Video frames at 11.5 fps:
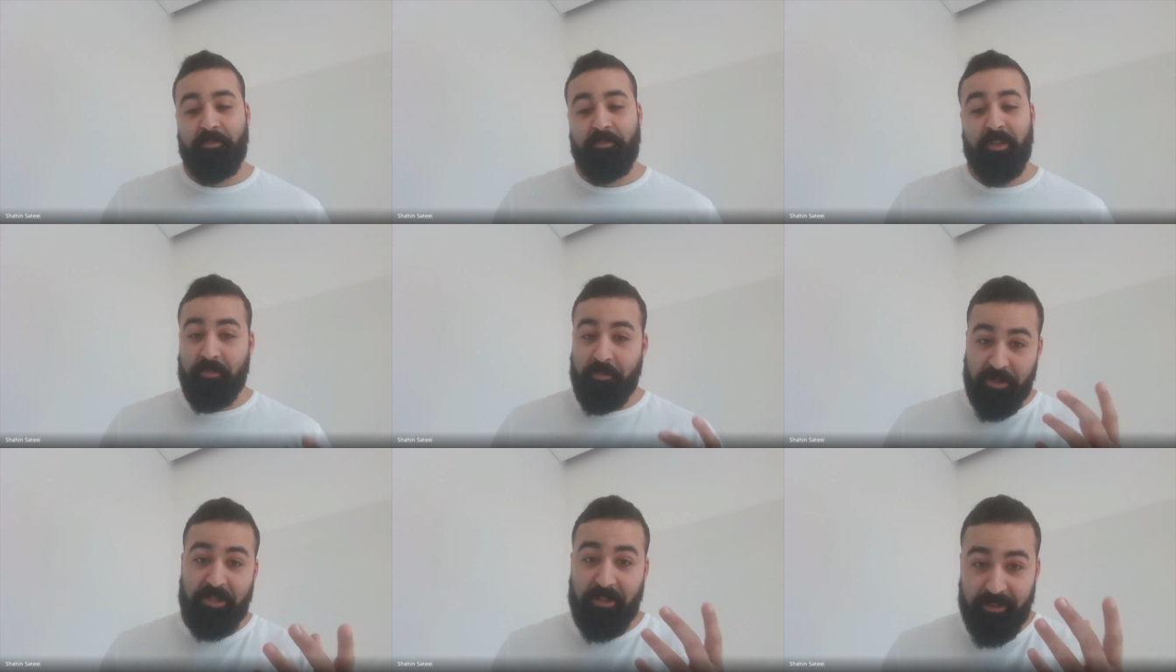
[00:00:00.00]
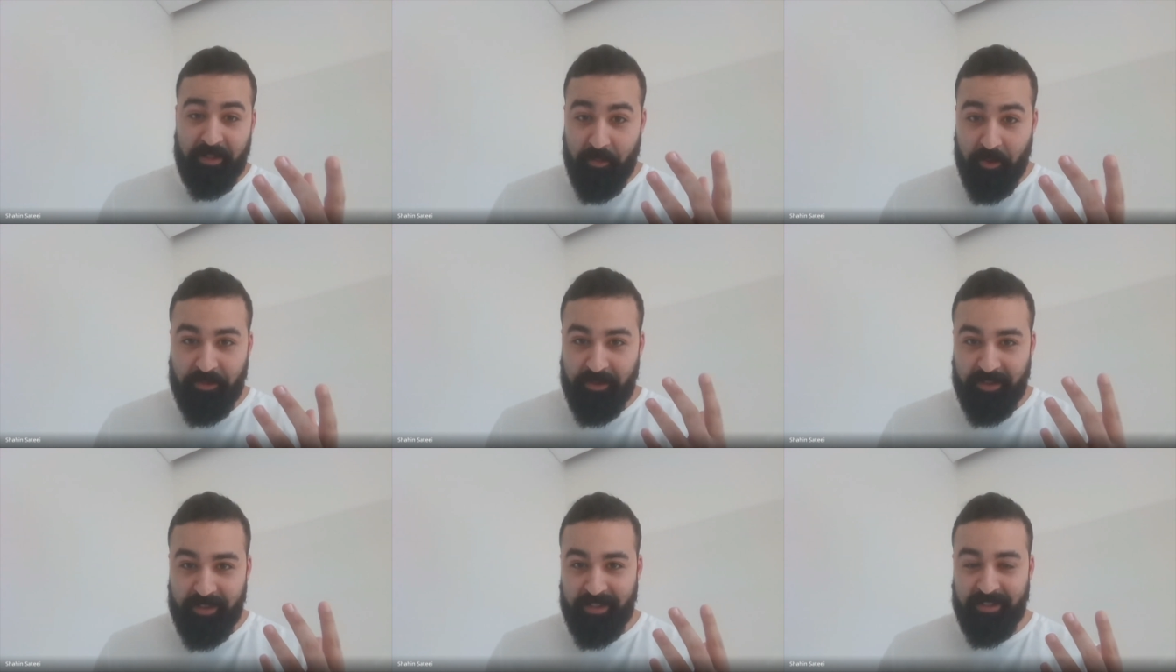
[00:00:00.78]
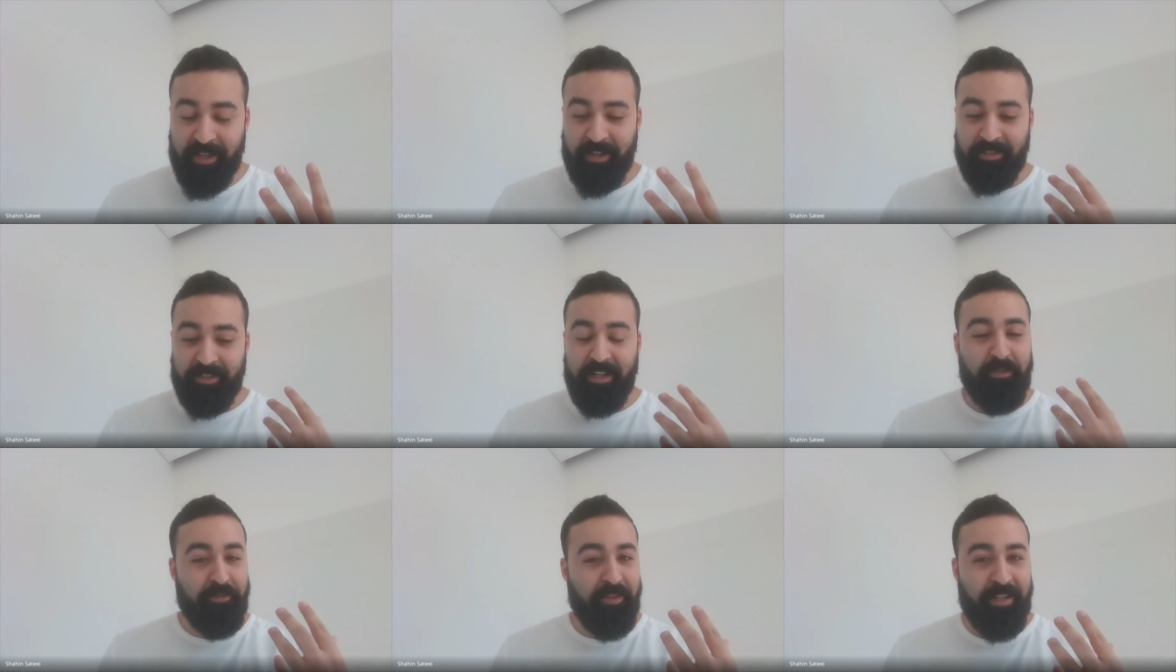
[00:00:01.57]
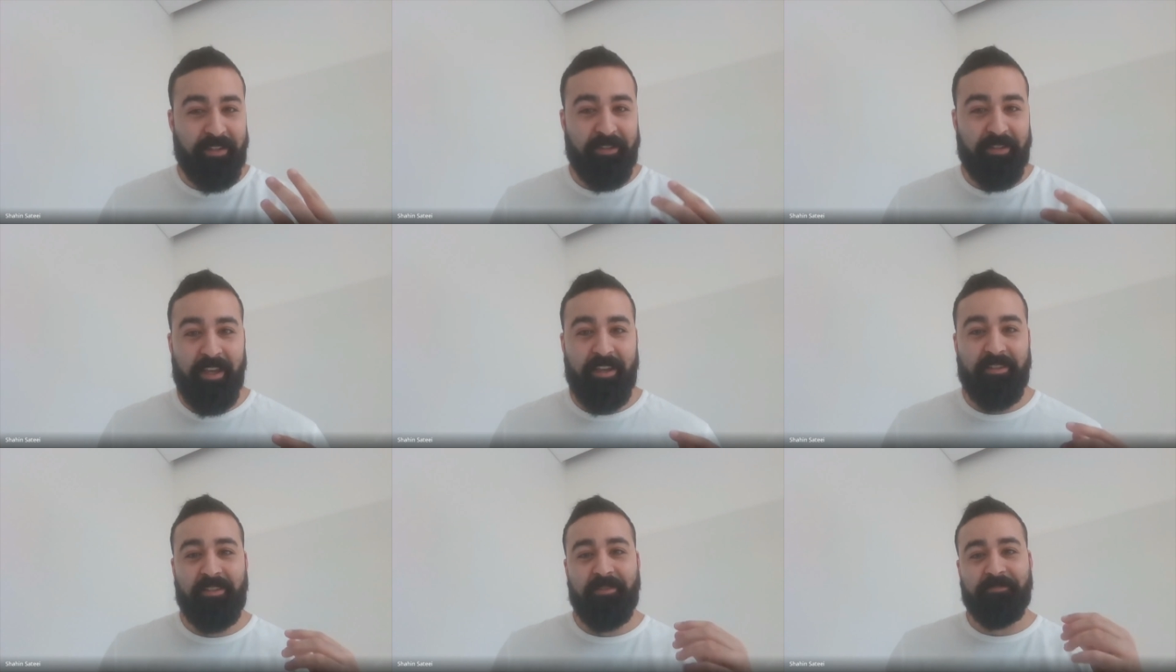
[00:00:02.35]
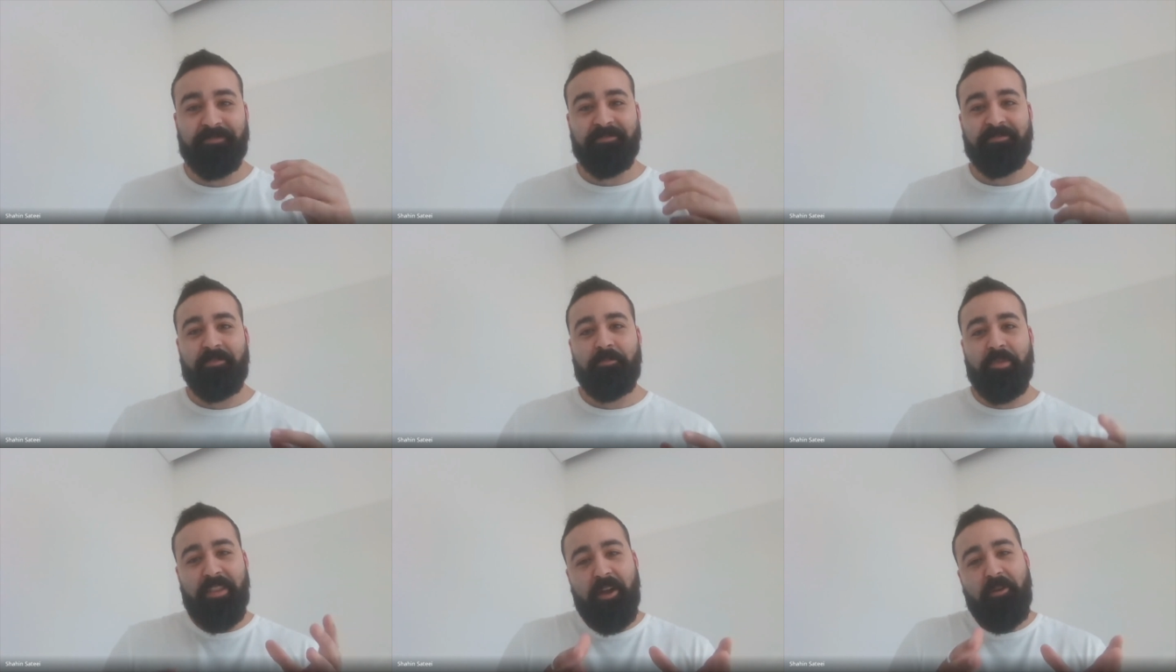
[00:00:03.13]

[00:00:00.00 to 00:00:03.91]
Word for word: but particularly the most anxiety feeling task but now